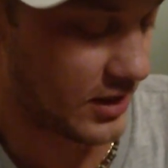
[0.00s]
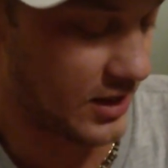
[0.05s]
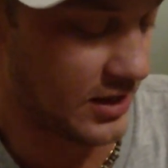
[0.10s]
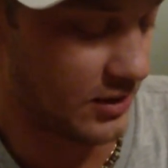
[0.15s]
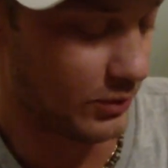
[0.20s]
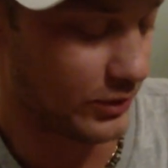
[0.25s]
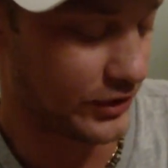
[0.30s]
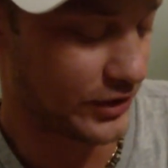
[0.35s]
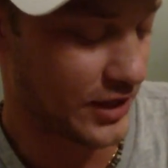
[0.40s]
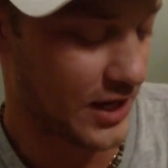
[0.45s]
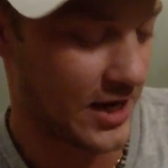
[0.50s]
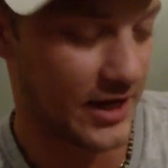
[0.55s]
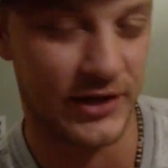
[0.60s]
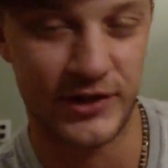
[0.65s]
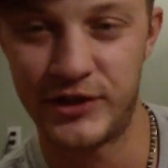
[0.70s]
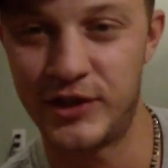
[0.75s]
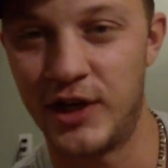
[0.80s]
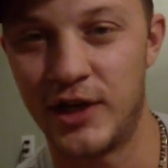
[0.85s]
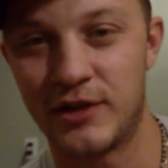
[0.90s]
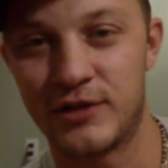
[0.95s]
It was kind of
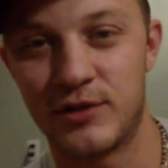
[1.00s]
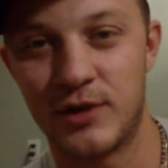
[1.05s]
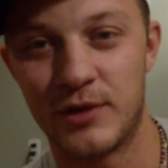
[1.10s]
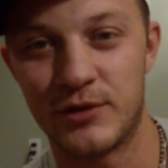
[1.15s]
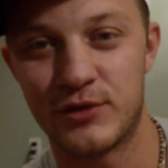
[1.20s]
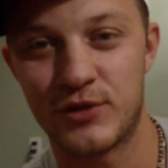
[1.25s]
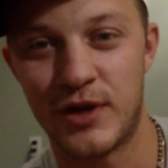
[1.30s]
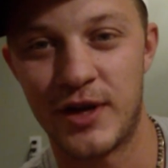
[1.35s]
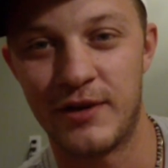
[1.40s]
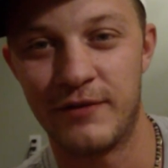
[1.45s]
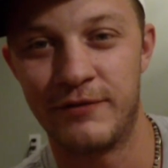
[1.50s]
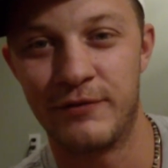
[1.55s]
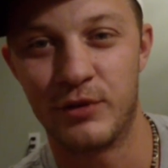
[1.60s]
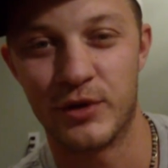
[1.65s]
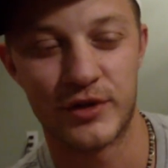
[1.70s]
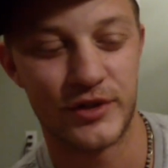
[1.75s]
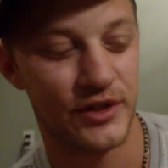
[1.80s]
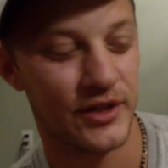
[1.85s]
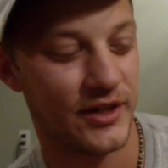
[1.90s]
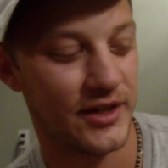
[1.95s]
stuck, so I was trying to
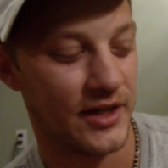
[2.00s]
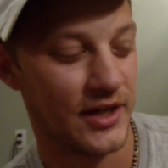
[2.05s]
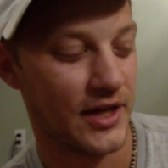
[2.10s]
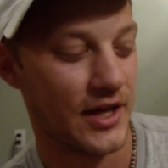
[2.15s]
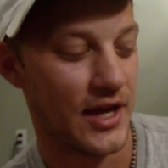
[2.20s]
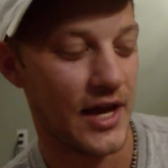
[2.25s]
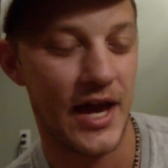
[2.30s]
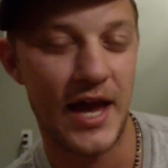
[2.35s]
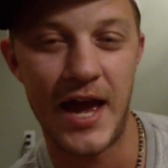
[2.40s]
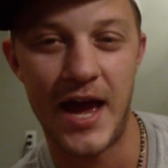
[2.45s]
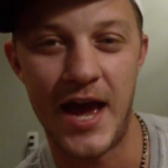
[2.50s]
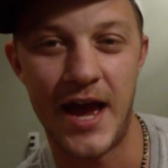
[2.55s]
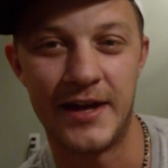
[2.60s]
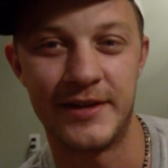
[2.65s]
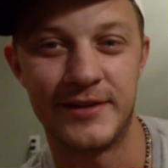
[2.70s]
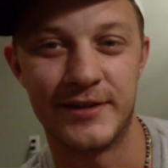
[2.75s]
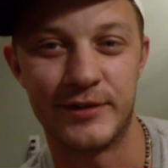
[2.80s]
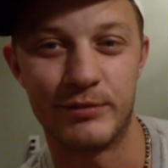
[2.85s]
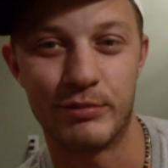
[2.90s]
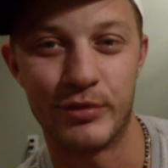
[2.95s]
force it. I
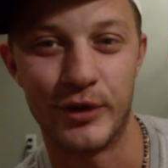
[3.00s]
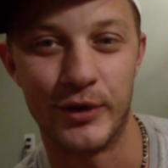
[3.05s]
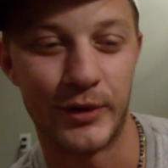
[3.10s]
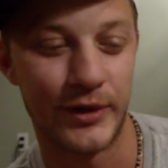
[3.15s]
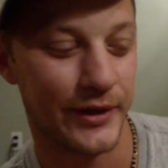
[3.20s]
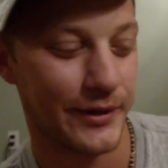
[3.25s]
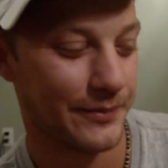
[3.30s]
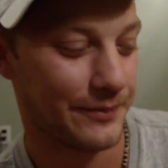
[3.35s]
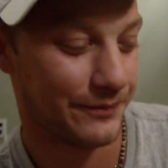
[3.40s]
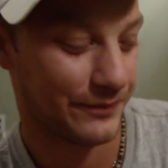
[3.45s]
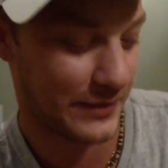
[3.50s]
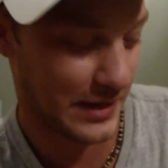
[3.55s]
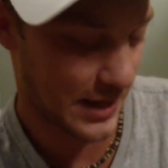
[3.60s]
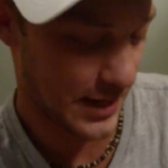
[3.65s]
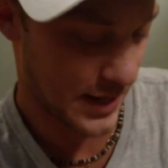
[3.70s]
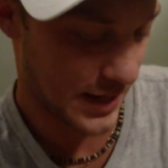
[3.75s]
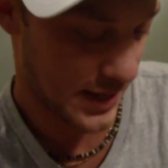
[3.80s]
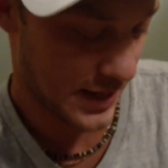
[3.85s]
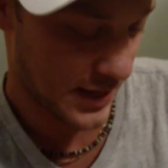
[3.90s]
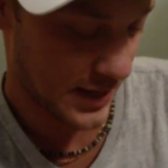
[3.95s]
just broke it.
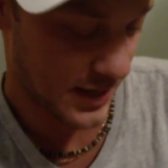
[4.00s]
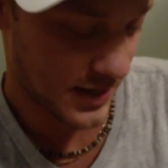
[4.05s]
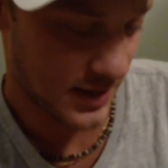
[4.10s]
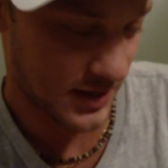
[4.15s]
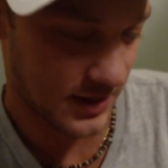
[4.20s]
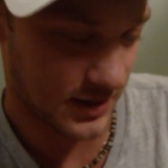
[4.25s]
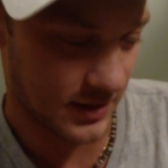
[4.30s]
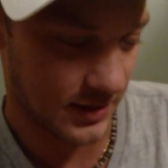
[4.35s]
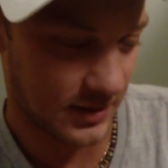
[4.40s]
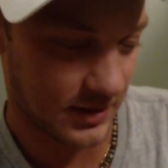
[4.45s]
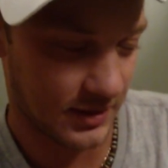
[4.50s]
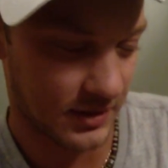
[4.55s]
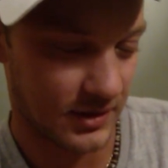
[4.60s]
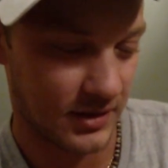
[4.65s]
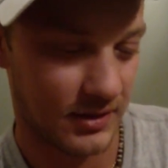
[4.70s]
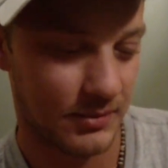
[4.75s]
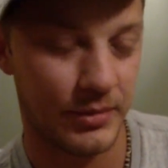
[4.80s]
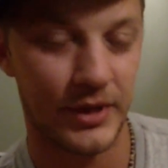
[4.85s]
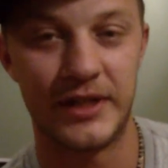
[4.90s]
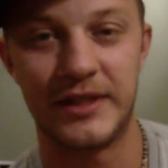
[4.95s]

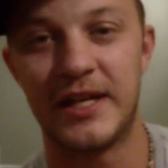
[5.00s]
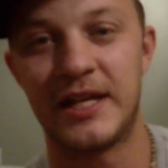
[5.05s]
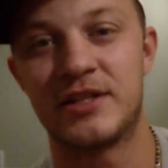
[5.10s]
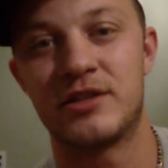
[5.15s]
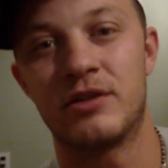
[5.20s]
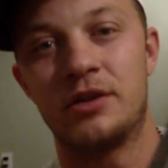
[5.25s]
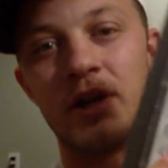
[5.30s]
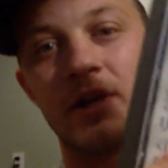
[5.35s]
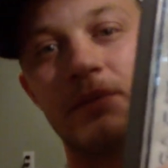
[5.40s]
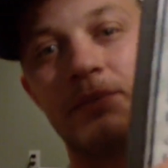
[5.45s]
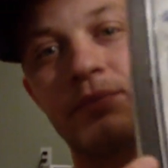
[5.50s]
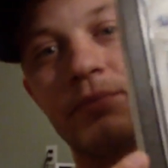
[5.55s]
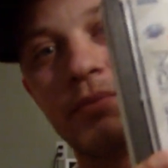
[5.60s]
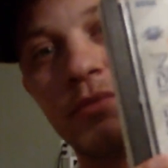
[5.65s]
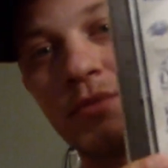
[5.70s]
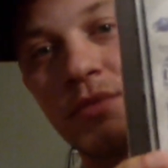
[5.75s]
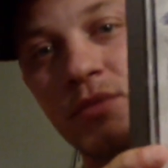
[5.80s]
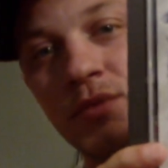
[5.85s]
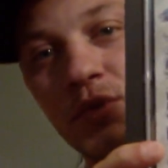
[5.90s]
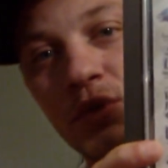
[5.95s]
But that's alright.
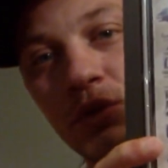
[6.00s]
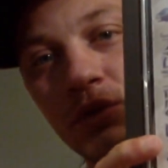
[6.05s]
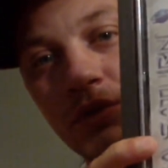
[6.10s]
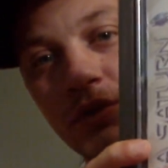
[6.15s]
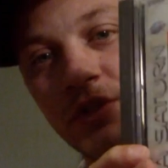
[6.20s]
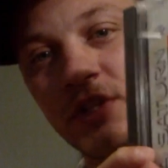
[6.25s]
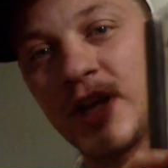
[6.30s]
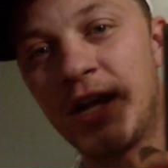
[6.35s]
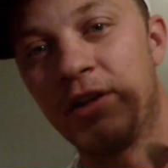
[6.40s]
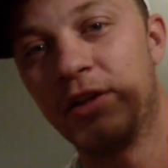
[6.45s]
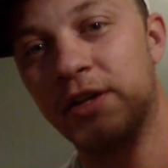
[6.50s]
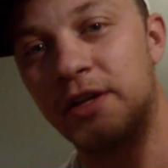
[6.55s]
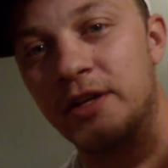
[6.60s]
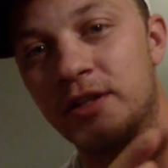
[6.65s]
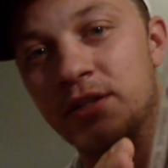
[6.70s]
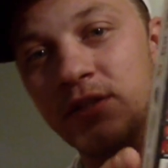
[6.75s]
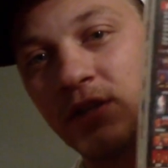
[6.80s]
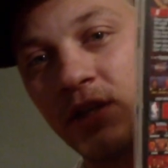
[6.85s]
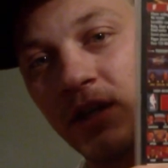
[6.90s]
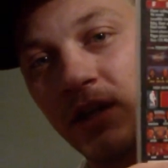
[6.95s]
It's not like
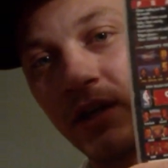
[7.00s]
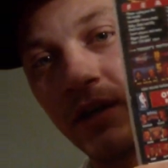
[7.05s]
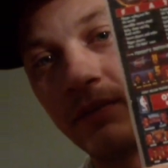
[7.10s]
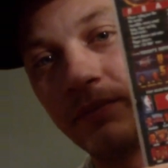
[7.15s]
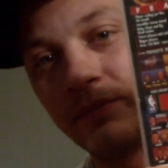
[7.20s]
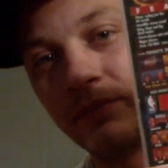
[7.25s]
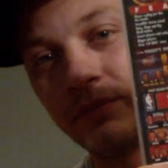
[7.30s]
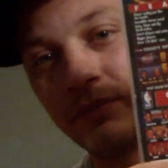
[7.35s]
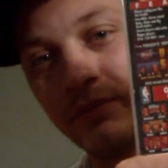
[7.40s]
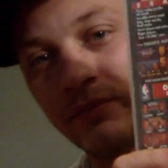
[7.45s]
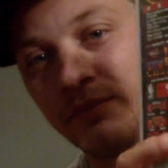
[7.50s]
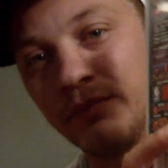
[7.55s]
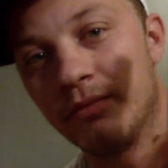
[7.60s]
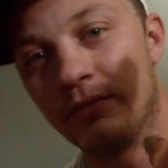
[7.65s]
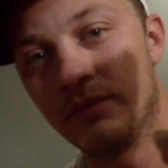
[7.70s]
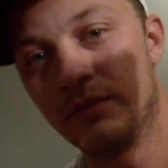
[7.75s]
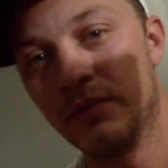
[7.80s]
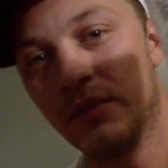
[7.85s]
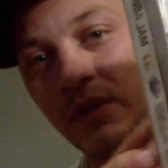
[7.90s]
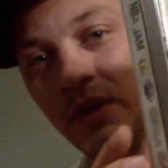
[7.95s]
it's
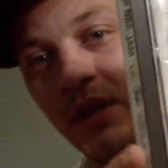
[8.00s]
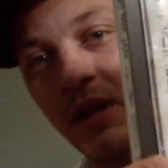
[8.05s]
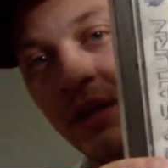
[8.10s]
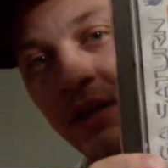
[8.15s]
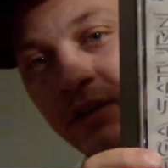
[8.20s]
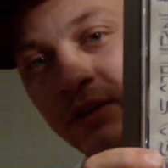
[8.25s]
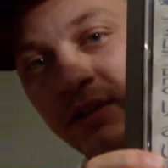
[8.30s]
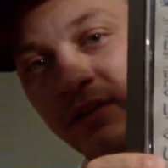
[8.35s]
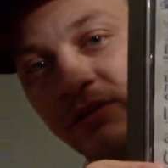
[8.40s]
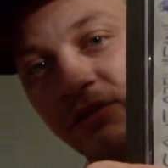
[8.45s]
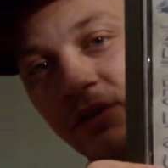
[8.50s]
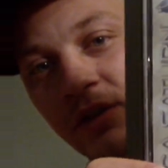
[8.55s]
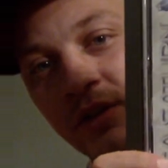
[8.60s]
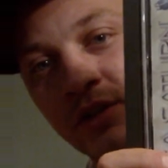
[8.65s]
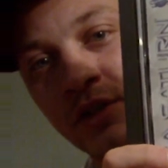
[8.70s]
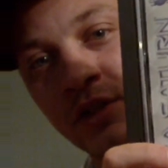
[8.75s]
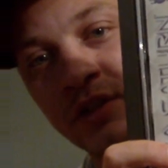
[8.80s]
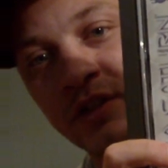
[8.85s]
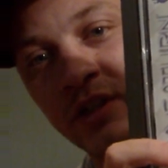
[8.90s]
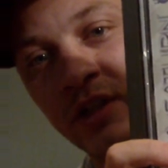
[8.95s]
any different,
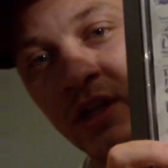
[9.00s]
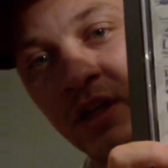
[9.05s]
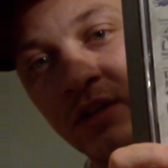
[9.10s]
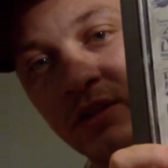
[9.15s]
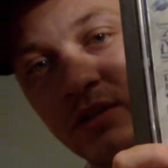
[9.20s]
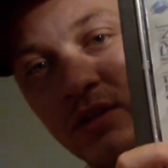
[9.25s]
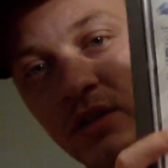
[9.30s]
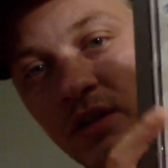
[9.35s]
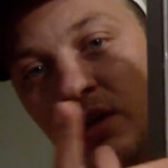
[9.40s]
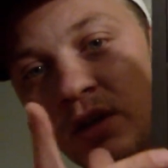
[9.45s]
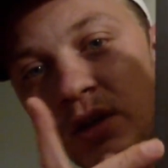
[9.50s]
it's just the case.